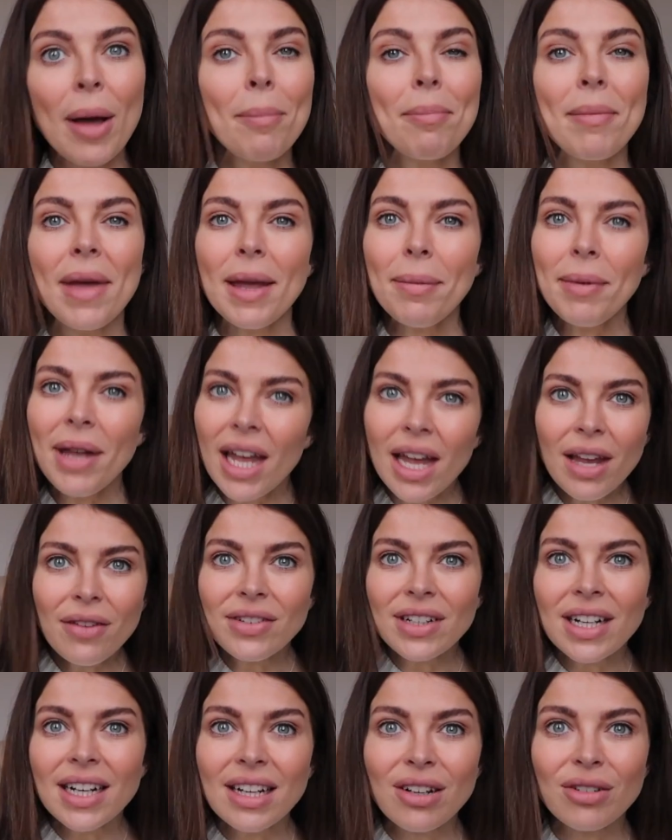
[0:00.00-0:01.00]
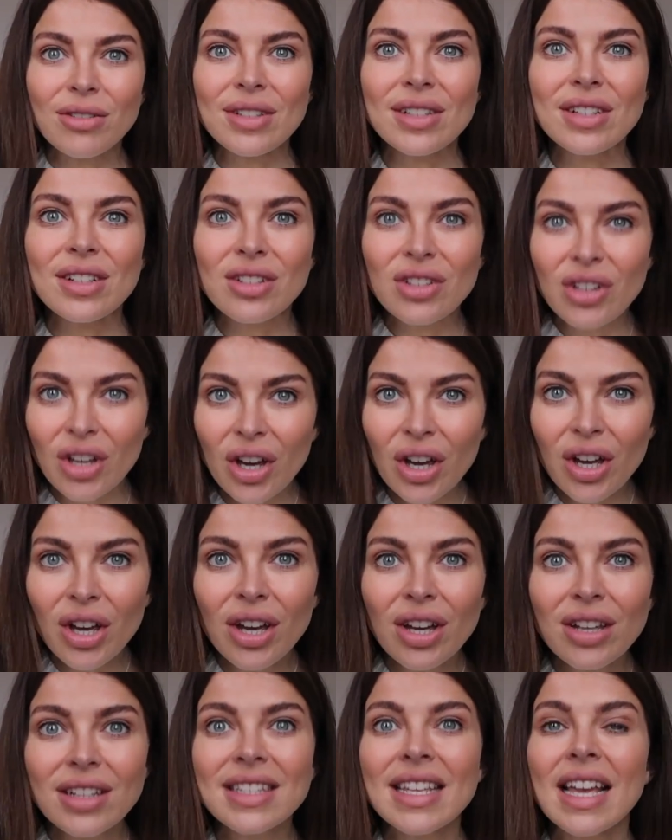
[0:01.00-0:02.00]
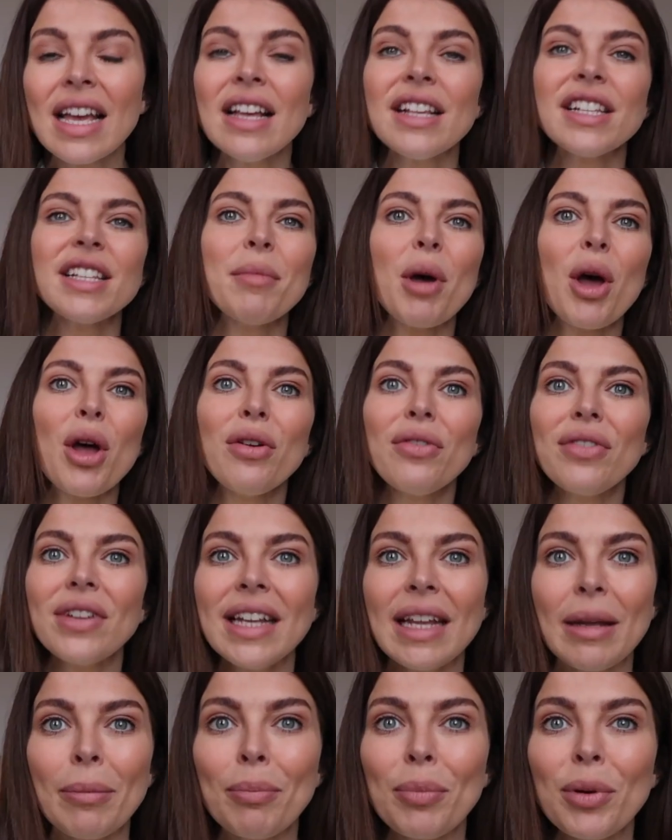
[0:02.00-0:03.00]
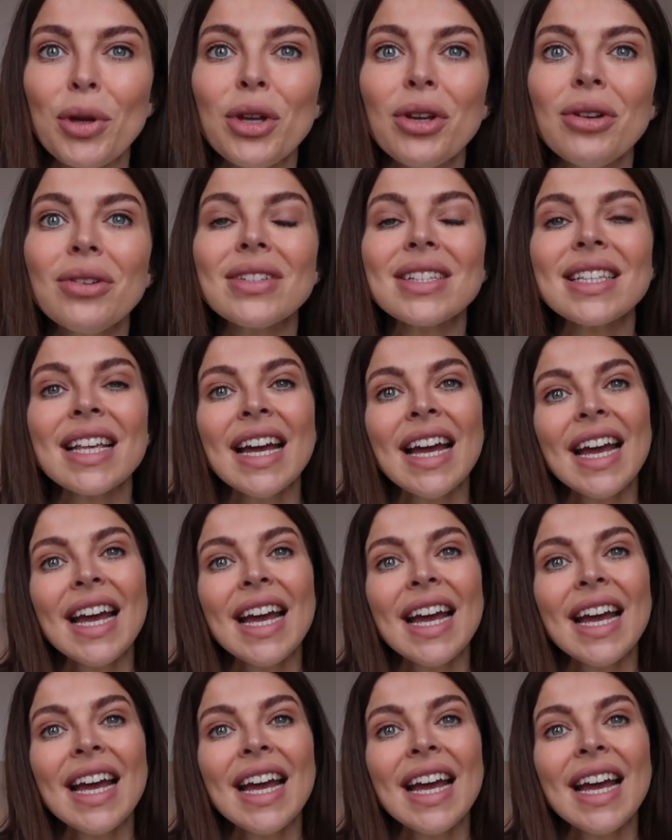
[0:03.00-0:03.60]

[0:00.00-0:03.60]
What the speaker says: maybe even a little skirt, some over-knee boots,